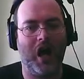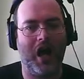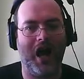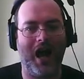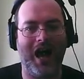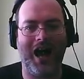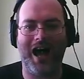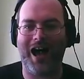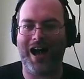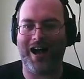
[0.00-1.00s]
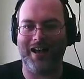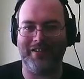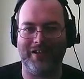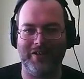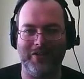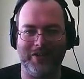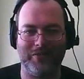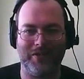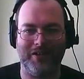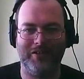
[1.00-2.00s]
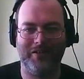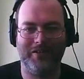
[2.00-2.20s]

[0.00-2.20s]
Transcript: Ah, I think I know this one now.